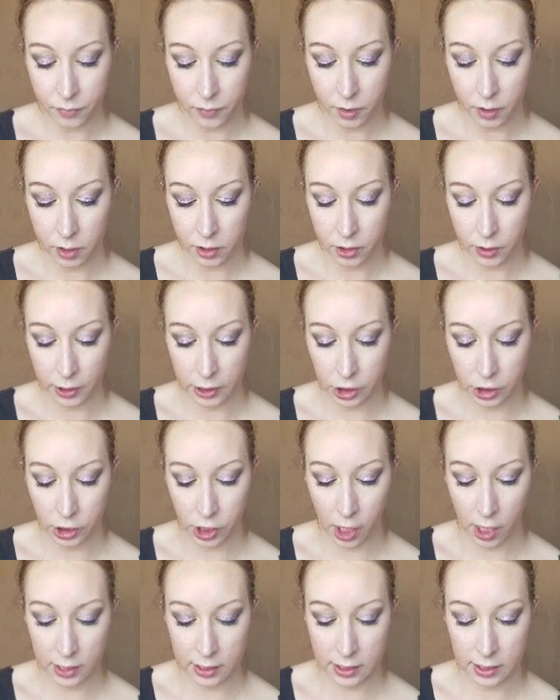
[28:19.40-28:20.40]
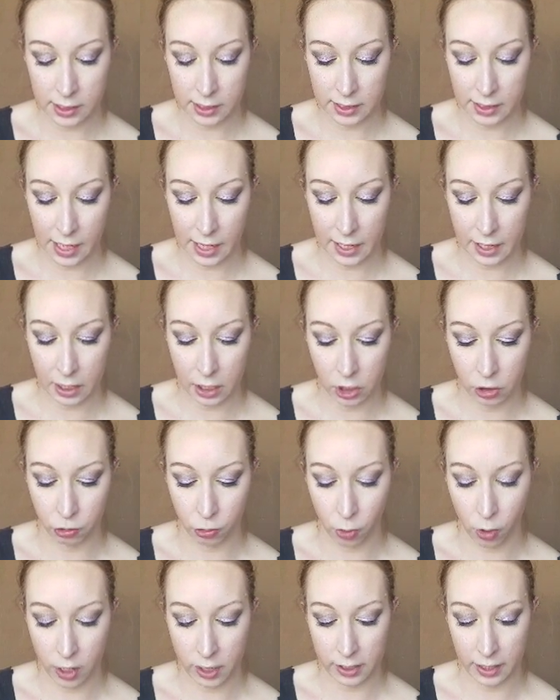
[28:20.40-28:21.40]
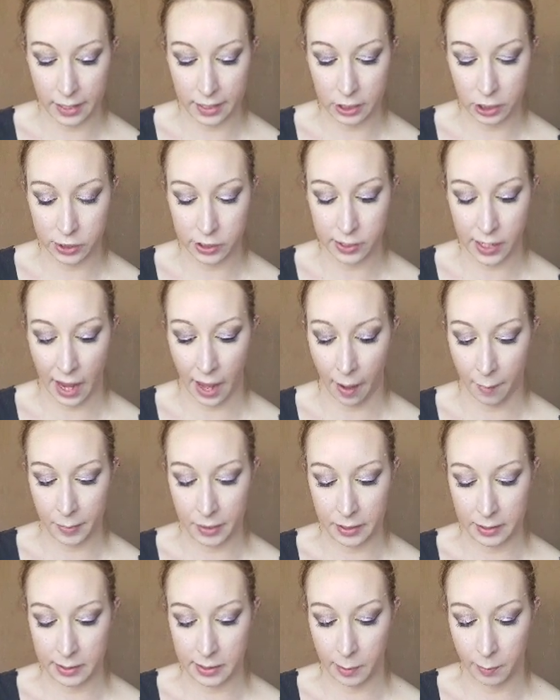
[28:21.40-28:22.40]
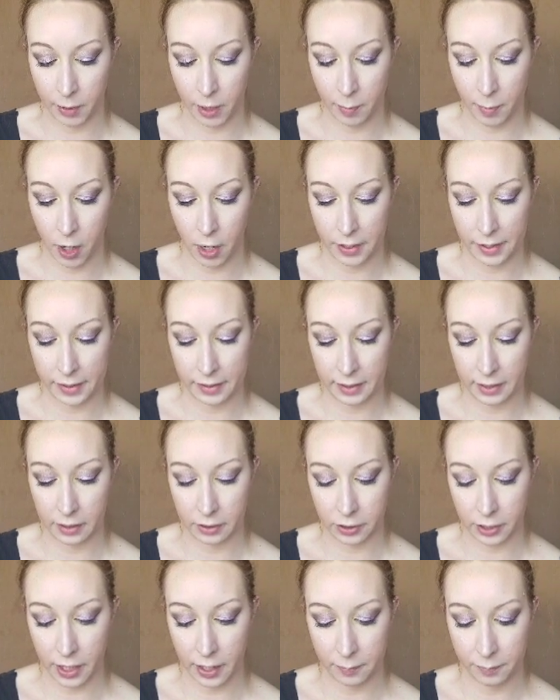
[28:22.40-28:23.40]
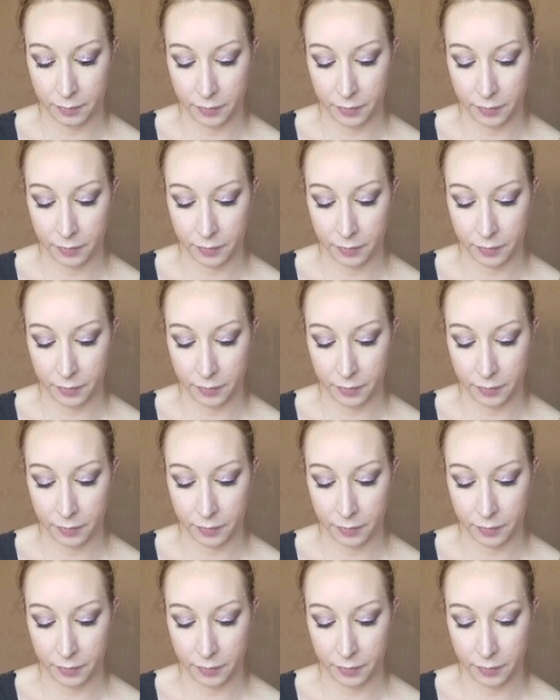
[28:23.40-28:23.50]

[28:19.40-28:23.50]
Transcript: So I just tossed it aside in a drawer, and then I just happened to stumble upon it the other day.